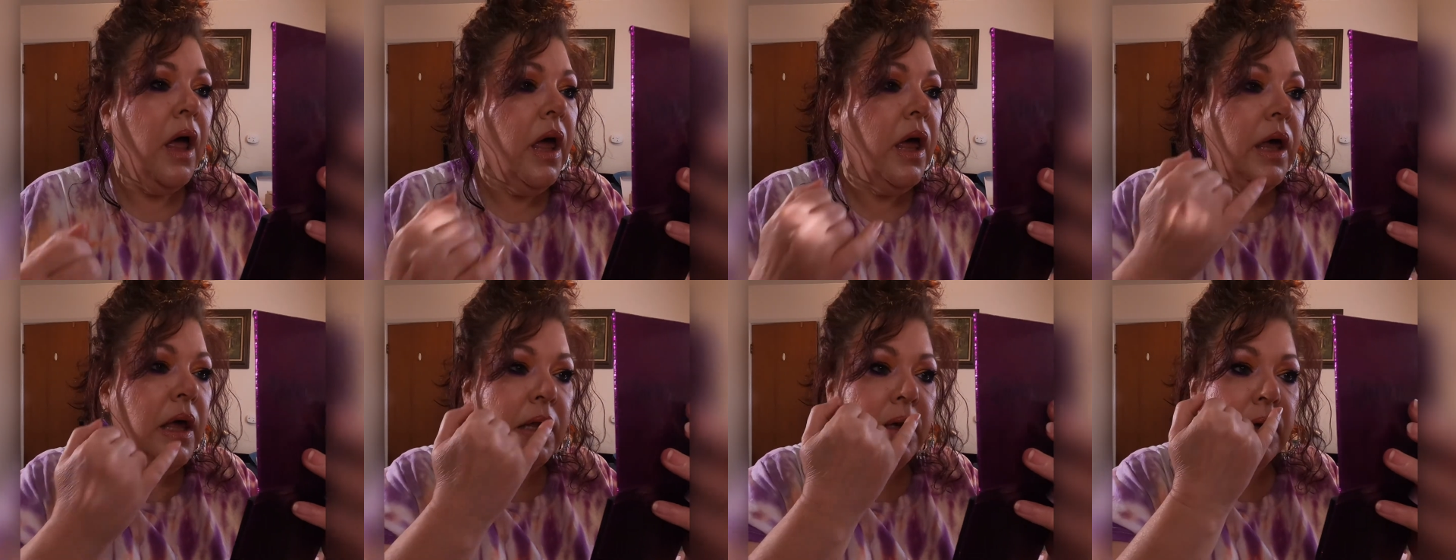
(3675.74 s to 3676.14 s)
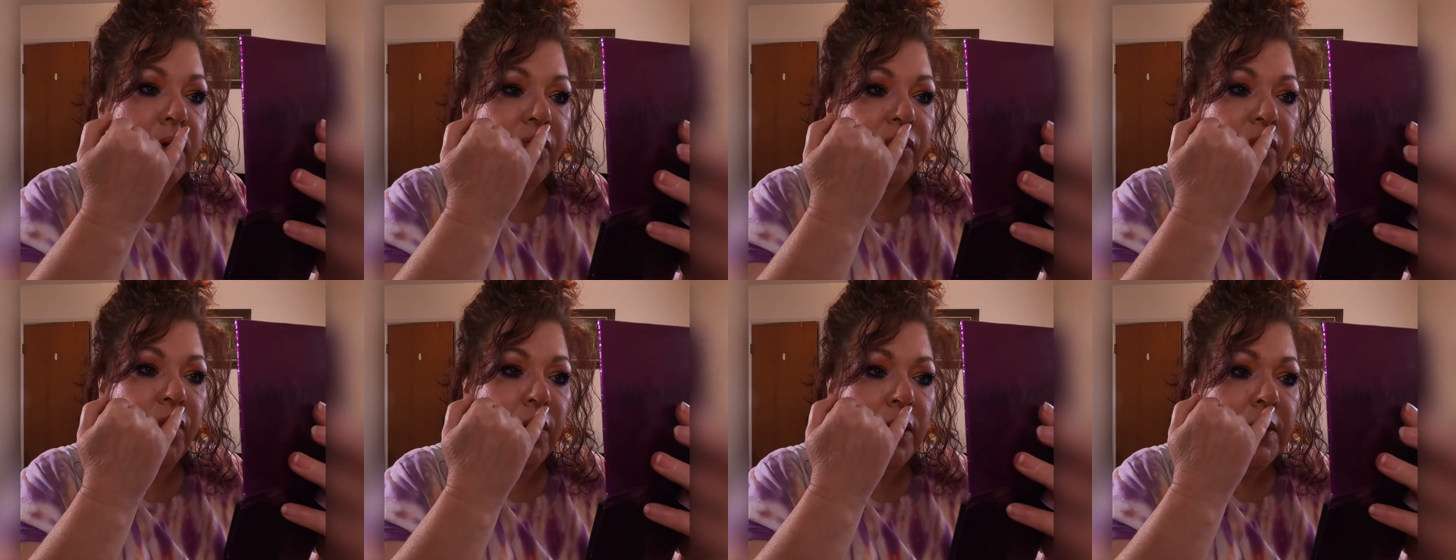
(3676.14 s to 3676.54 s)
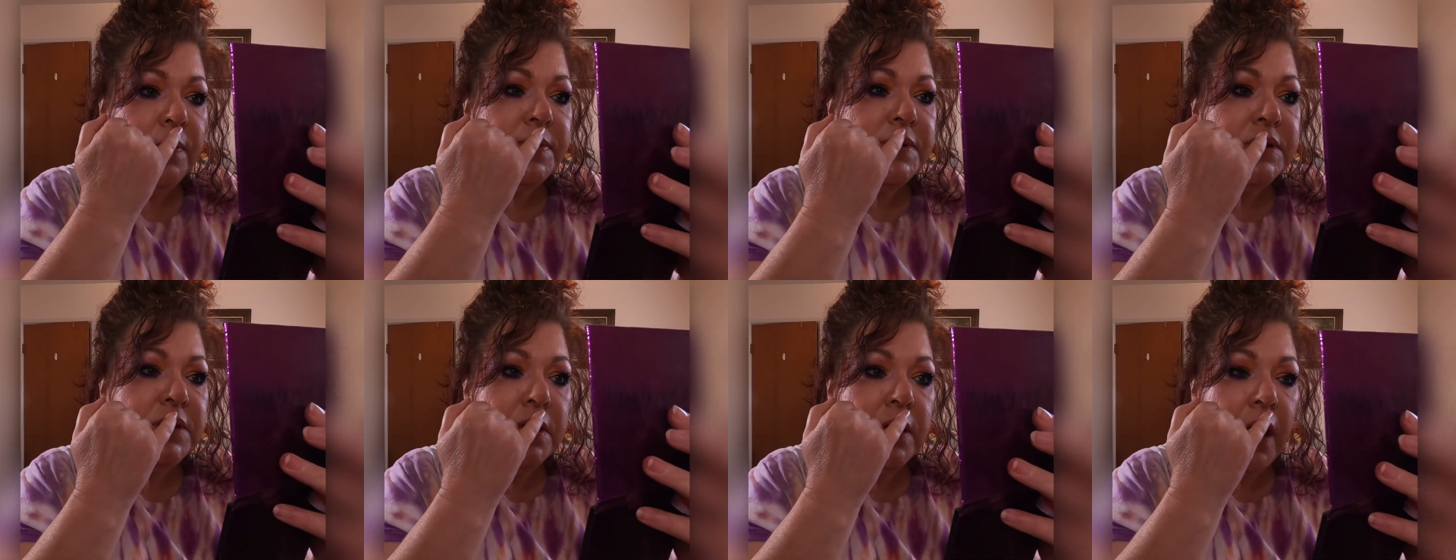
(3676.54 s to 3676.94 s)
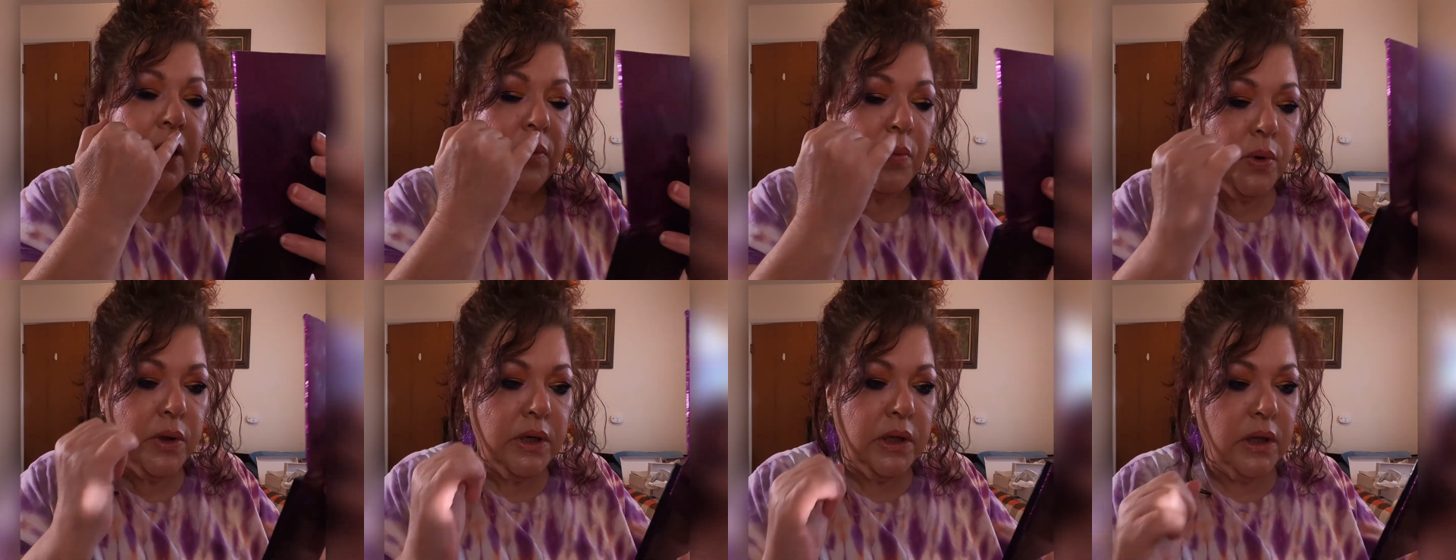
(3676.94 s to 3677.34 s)
And lipstick,
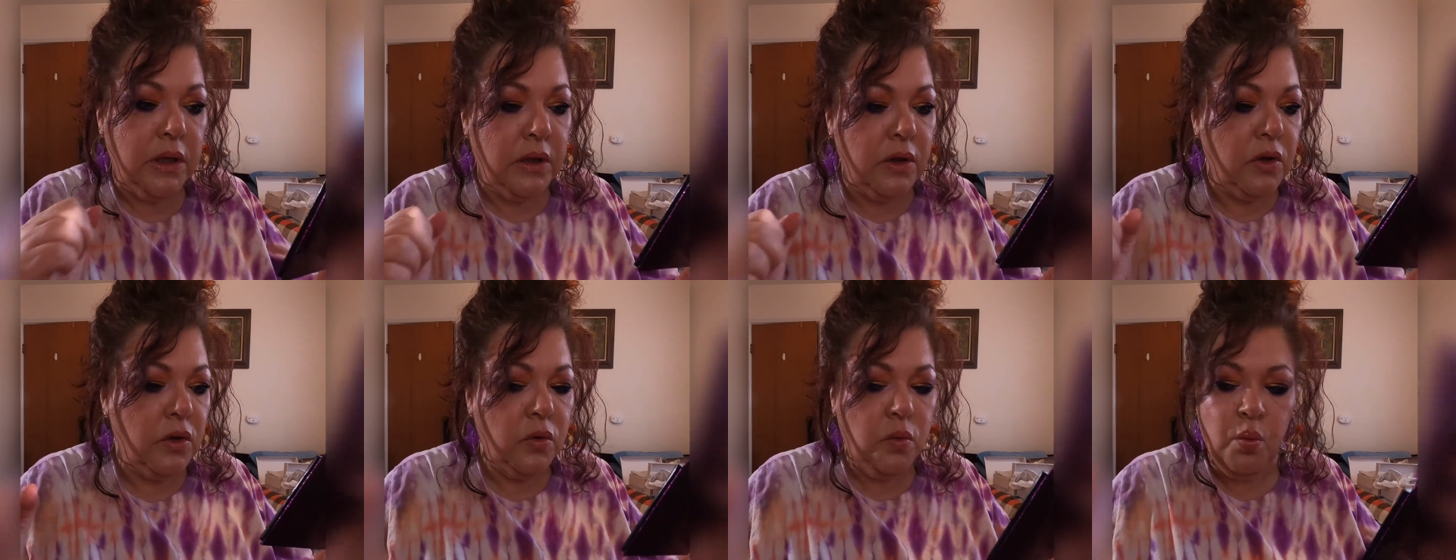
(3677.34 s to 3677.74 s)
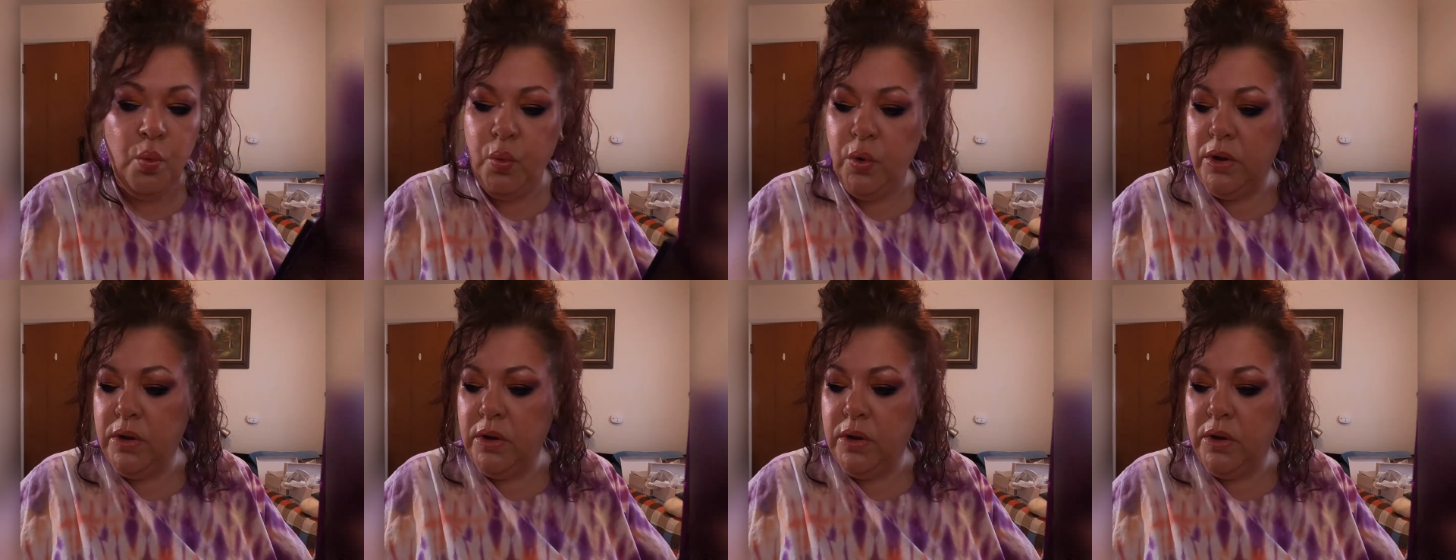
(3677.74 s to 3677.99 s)
I went in